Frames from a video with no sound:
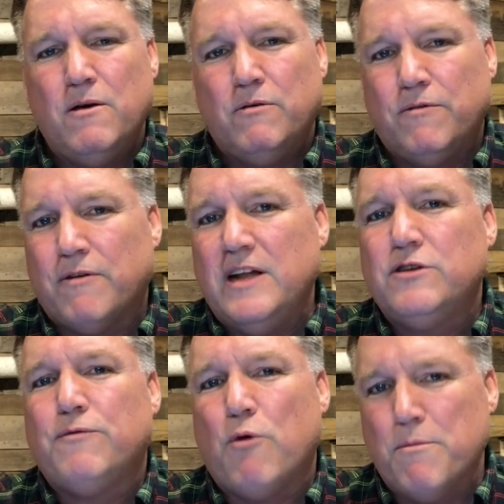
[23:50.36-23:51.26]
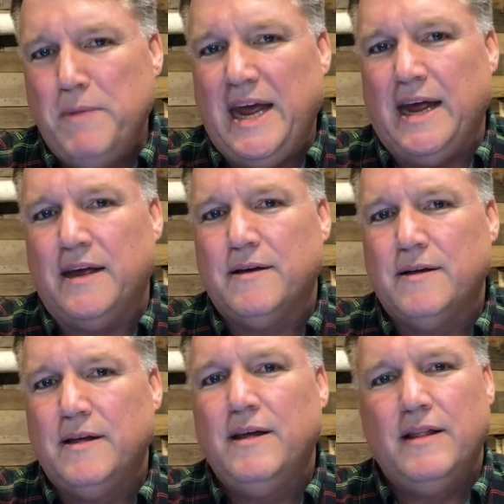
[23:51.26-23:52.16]
Well, friends, for me,
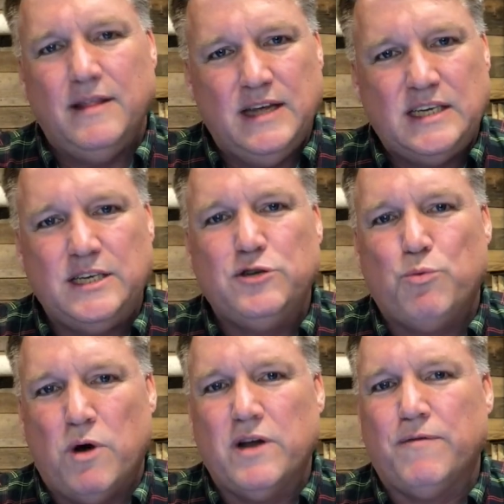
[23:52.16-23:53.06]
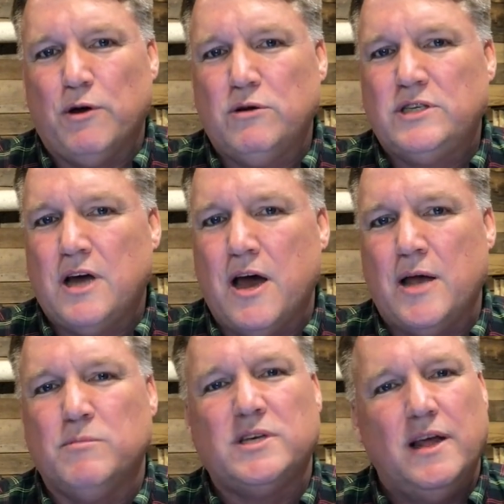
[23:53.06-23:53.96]
this is one of those
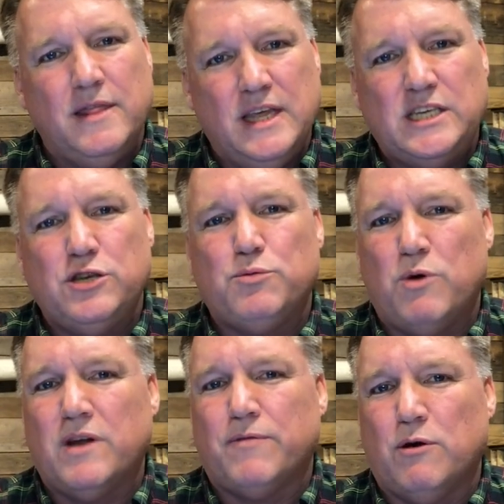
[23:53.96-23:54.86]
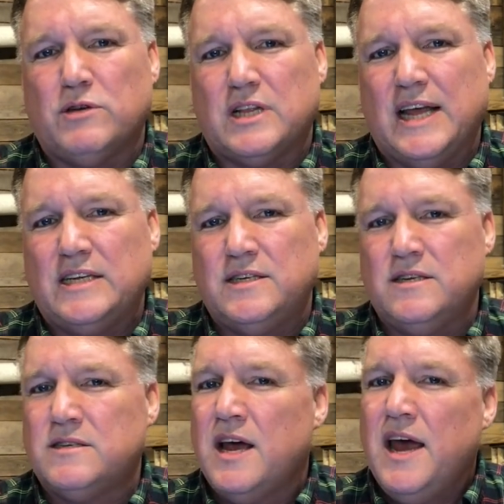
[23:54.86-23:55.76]
times. This is one of those
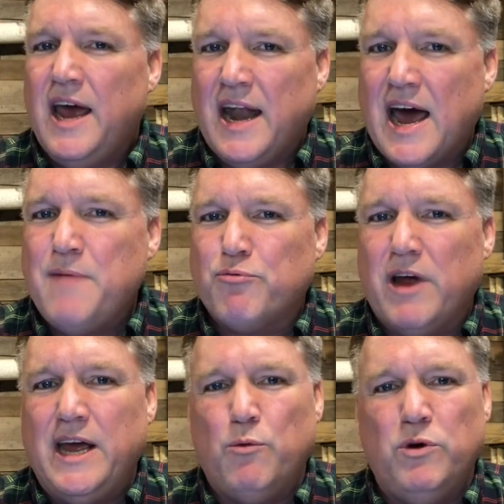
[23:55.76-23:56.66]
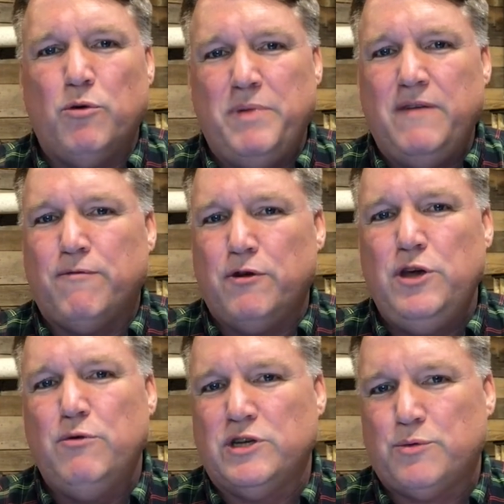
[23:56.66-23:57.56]
lessons. And I pray it will be for
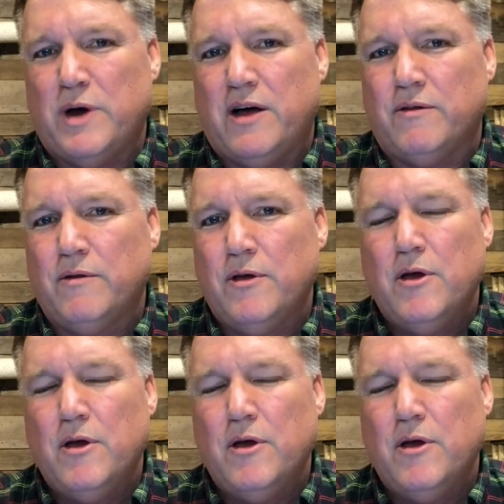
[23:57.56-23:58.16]
you as well.